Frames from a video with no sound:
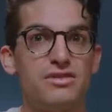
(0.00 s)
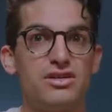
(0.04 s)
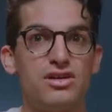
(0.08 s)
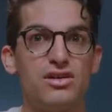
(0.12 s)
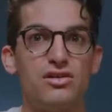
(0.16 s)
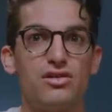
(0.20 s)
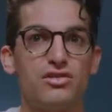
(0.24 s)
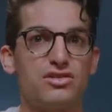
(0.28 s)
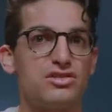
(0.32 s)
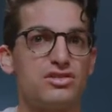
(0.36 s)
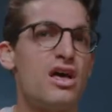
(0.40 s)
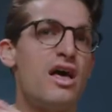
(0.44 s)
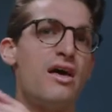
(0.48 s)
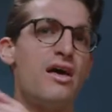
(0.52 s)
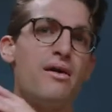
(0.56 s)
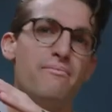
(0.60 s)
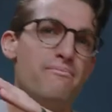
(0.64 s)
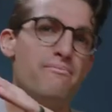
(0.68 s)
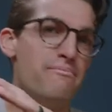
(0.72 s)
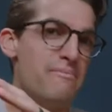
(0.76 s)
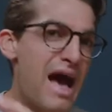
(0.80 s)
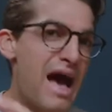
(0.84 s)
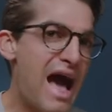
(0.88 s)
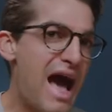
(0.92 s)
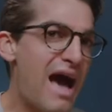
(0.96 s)
materials,
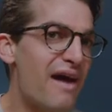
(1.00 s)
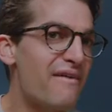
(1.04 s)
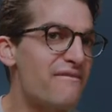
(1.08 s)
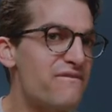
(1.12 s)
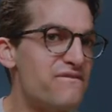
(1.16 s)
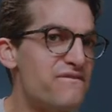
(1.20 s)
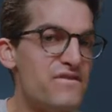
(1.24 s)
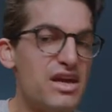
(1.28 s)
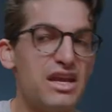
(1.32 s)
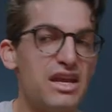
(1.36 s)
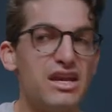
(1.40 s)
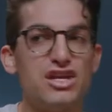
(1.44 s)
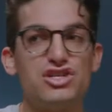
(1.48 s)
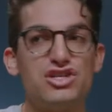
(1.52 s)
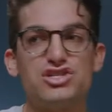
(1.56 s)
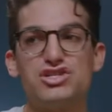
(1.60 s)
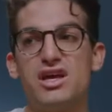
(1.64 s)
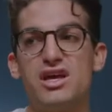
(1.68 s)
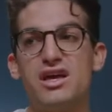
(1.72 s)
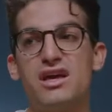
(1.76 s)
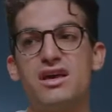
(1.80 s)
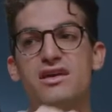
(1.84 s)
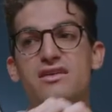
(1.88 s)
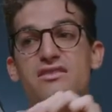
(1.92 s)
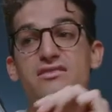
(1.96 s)
matte
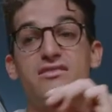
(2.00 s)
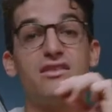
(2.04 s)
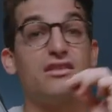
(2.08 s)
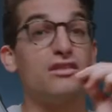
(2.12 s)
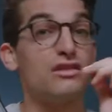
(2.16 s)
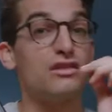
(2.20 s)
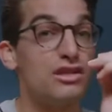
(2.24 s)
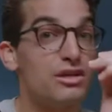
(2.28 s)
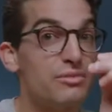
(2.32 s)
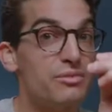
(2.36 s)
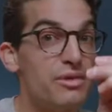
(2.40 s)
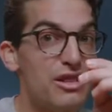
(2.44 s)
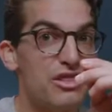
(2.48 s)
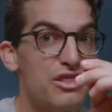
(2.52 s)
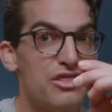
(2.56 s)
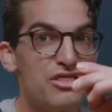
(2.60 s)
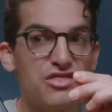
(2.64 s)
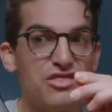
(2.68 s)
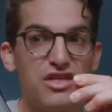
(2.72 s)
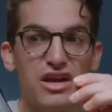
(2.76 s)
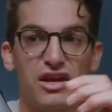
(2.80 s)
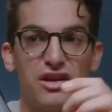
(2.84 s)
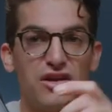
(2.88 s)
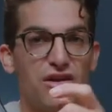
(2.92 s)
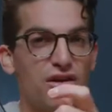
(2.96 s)
finishes, a little bit
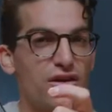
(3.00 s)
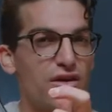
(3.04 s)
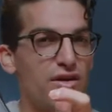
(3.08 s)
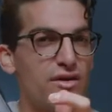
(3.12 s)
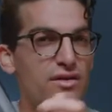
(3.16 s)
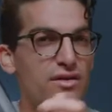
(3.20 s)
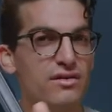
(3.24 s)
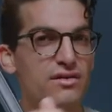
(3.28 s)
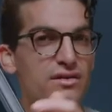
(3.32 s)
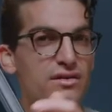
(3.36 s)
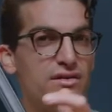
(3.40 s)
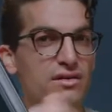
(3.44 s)
thicker.